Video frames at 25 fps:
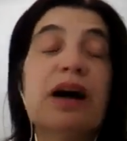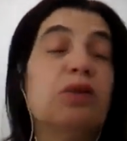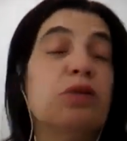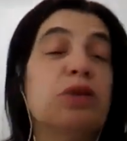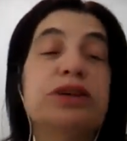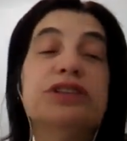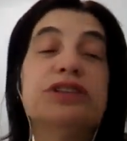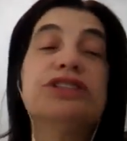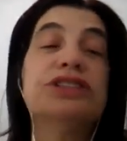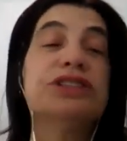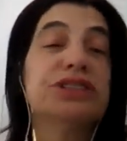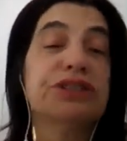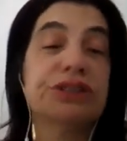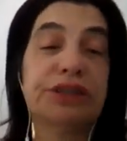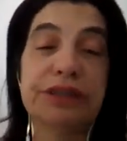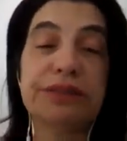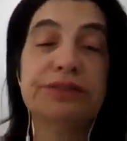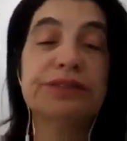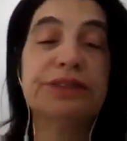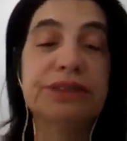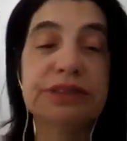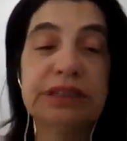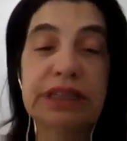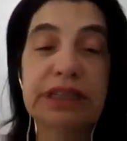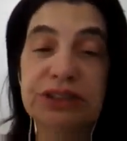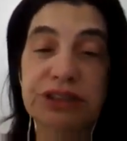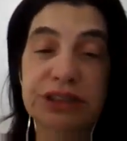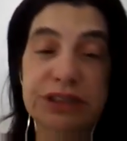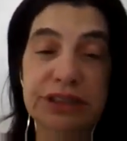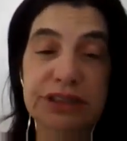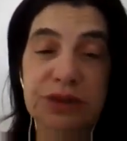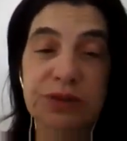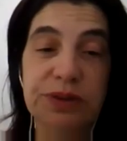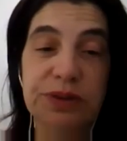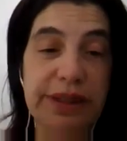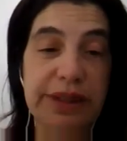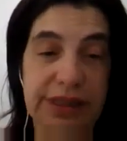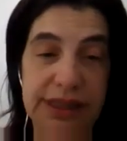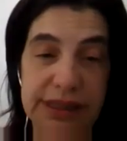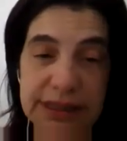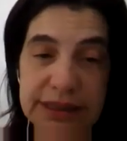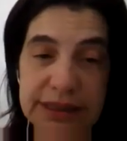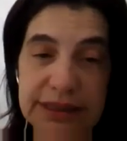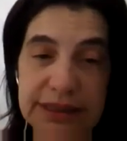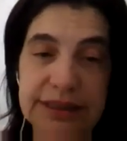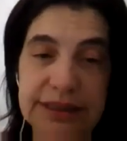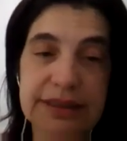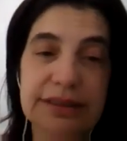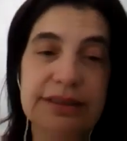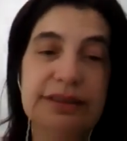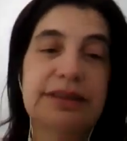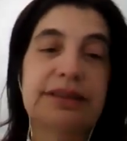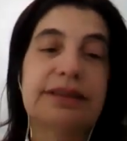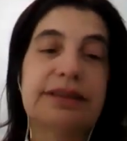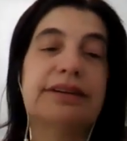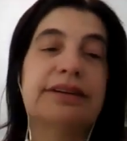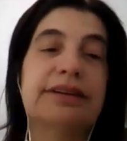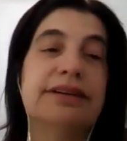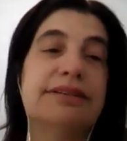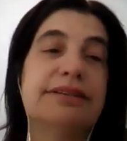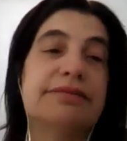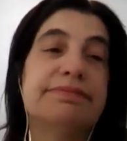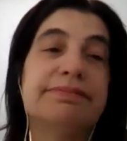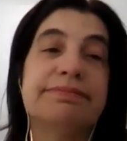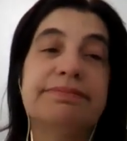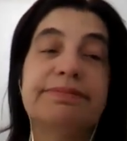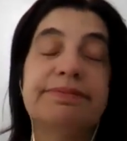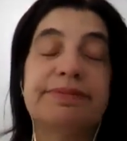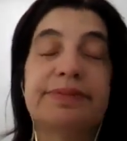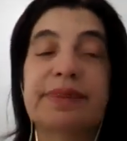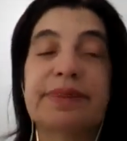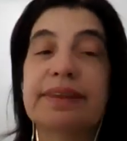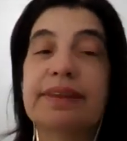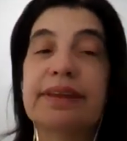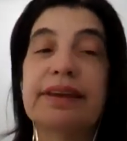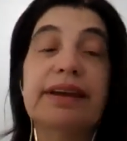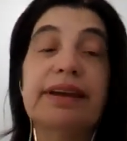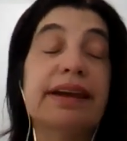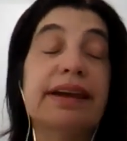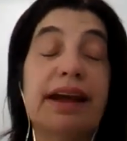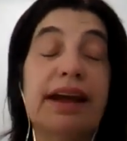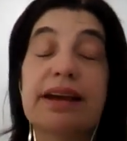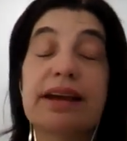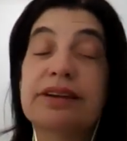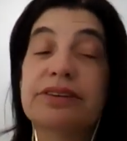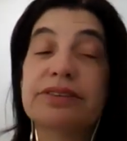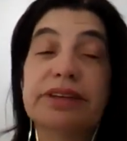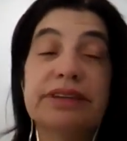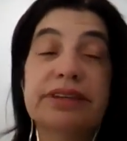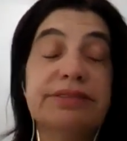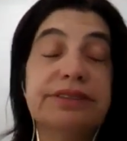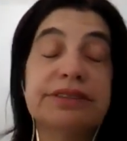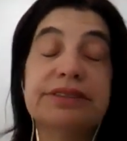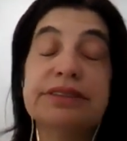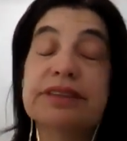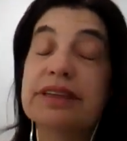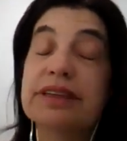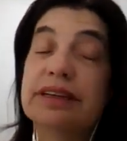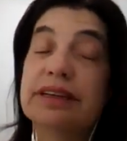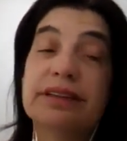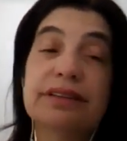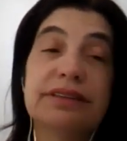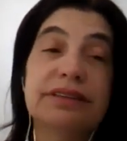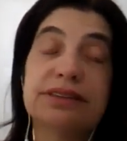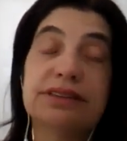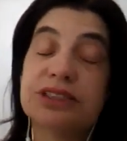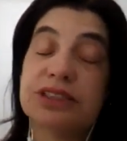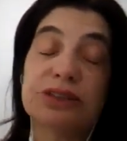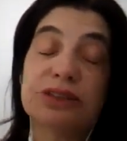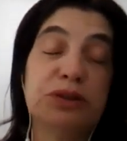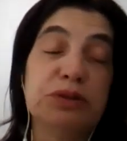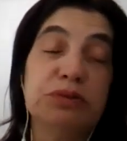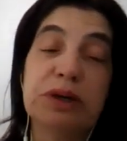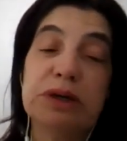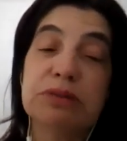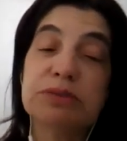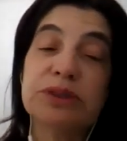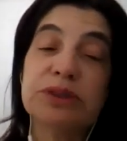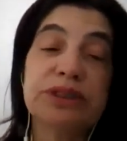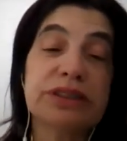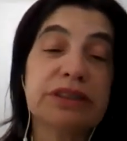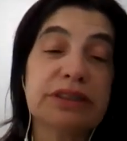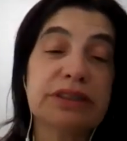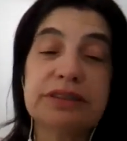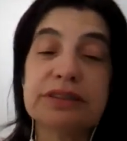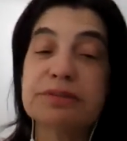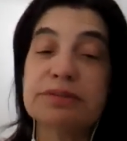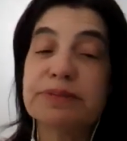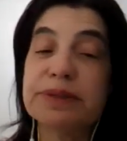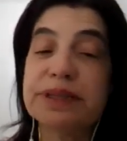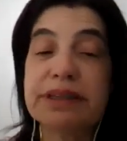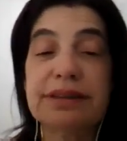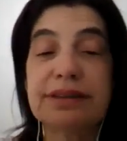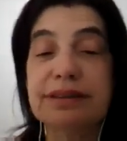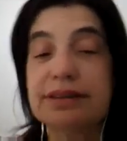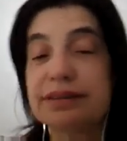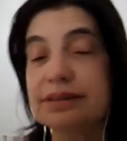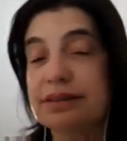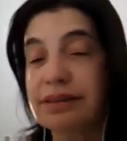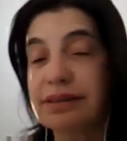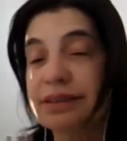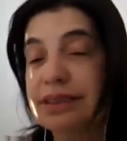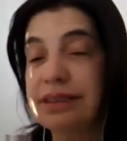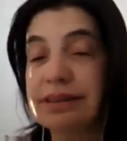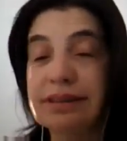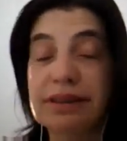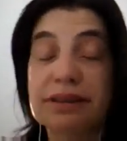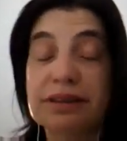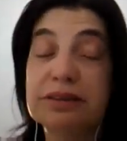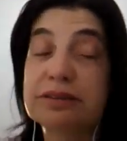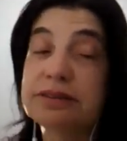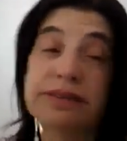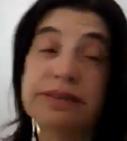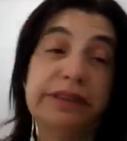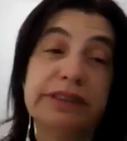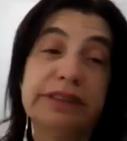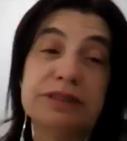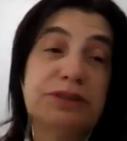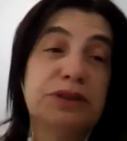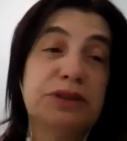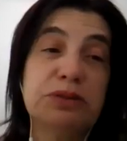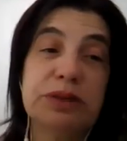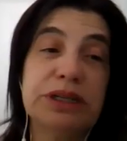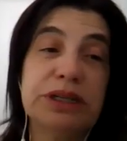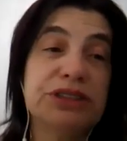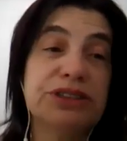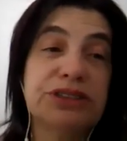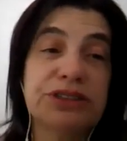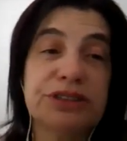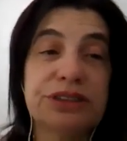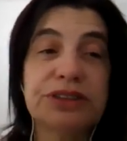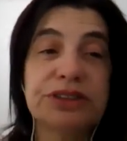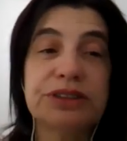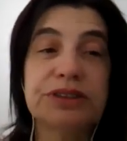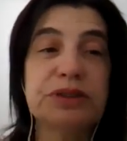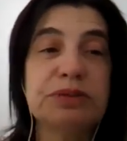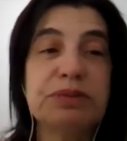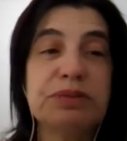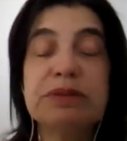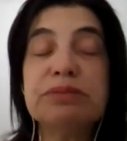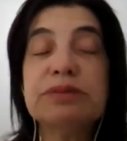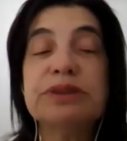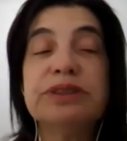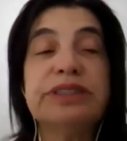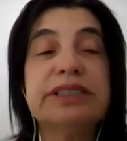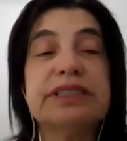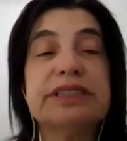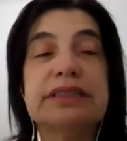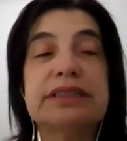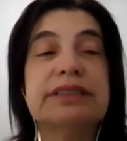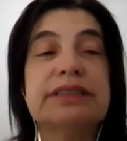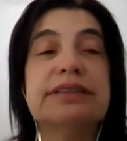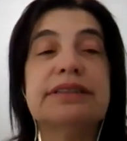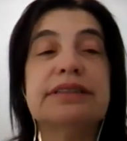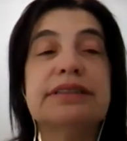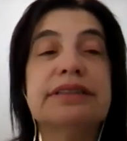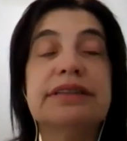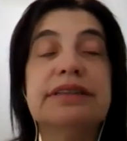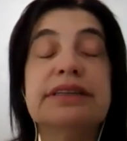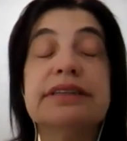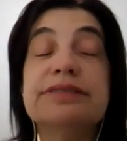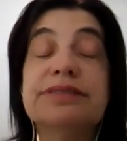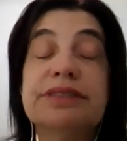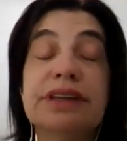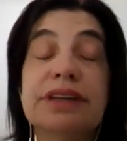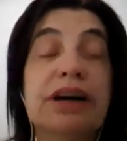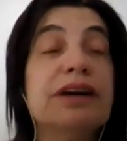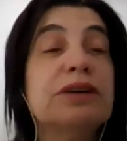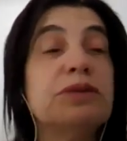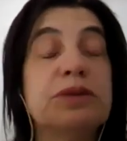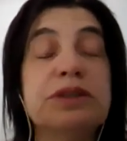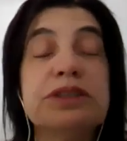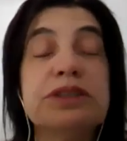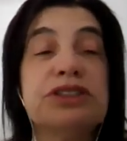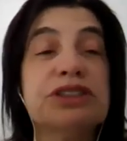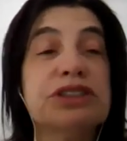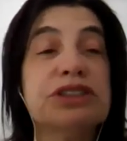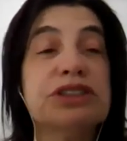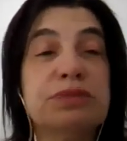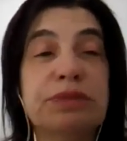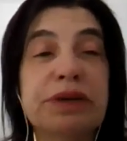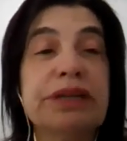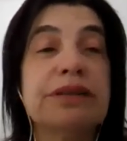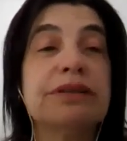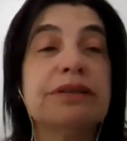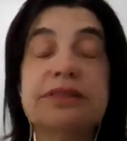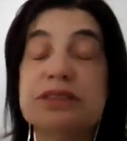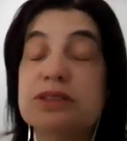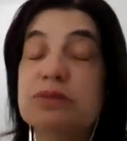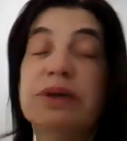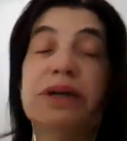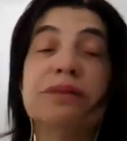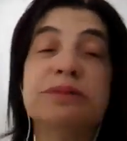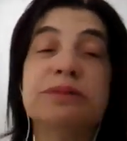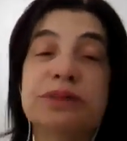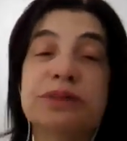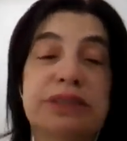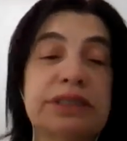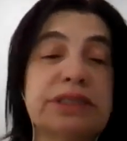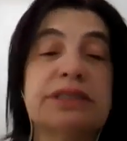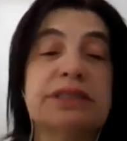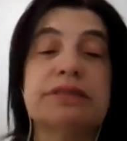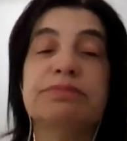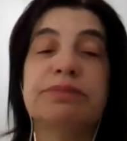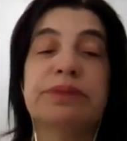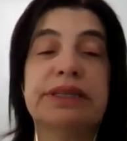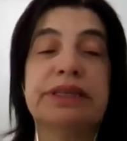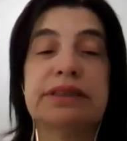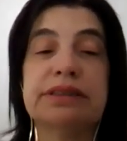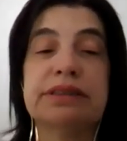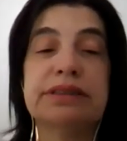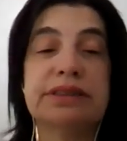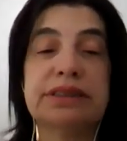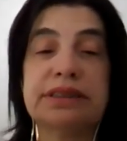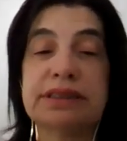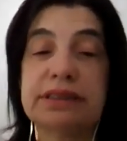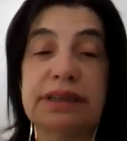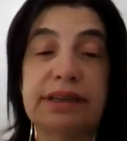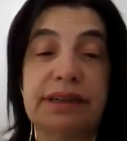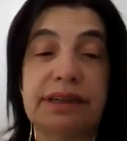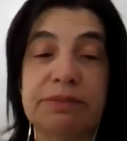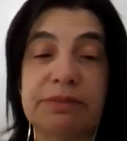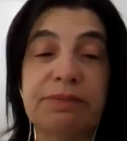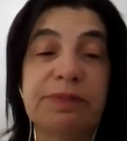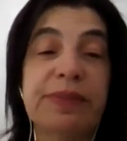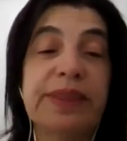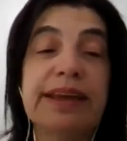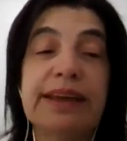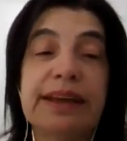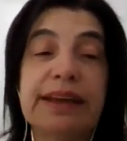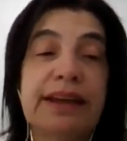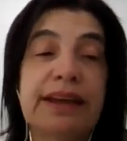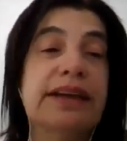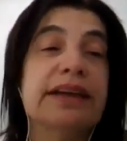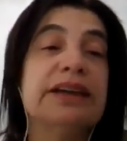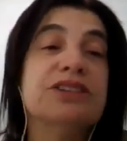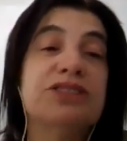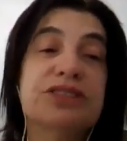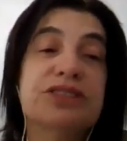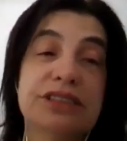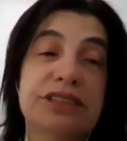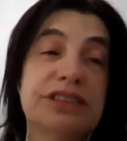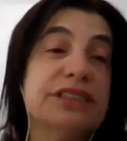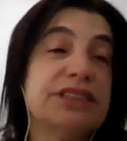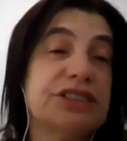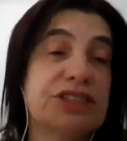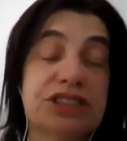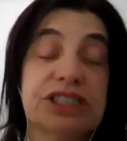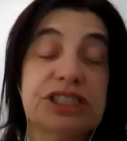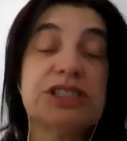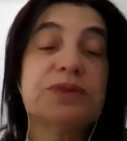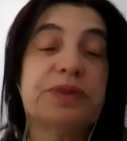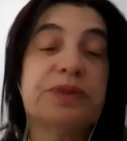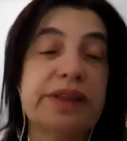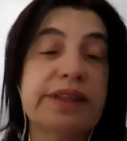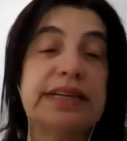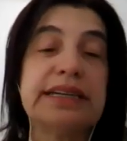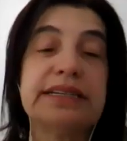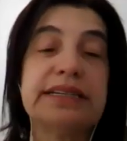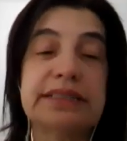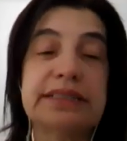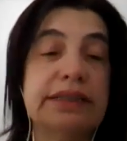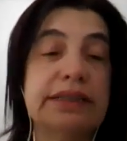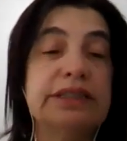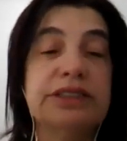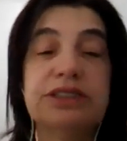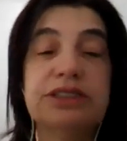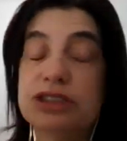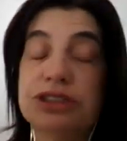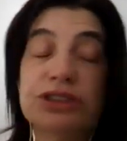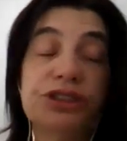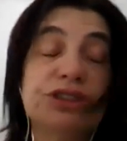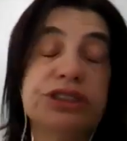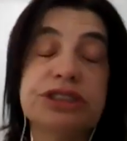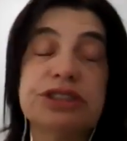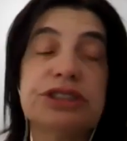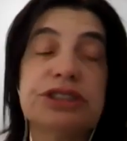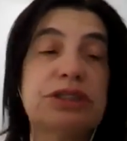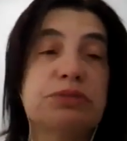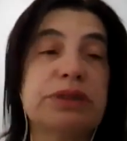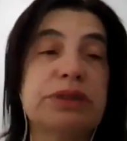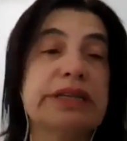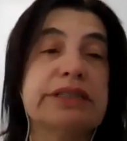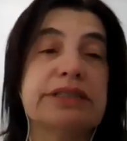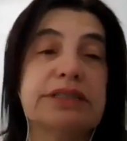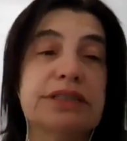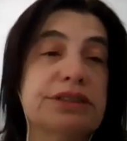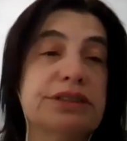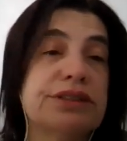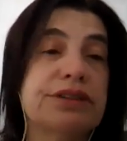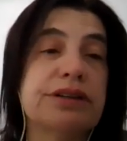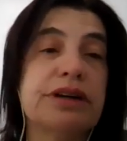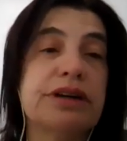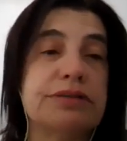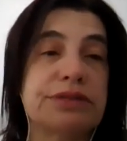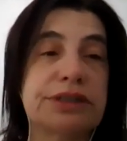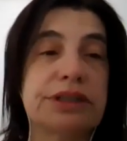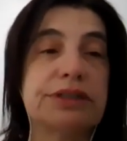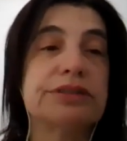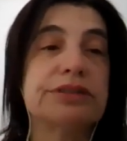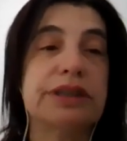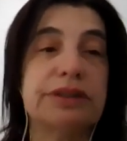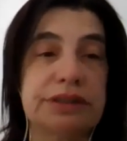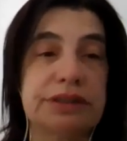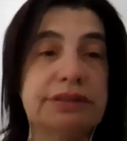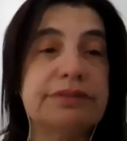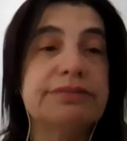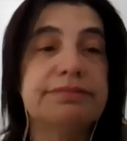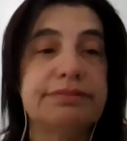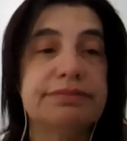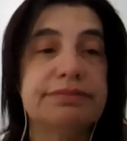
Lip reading: we're just grateful that she's with us, and grateful that she remembers a little bit of information she remembers, and if not, we'll just make new memories because she's with us, and it's just a blessing to have her around.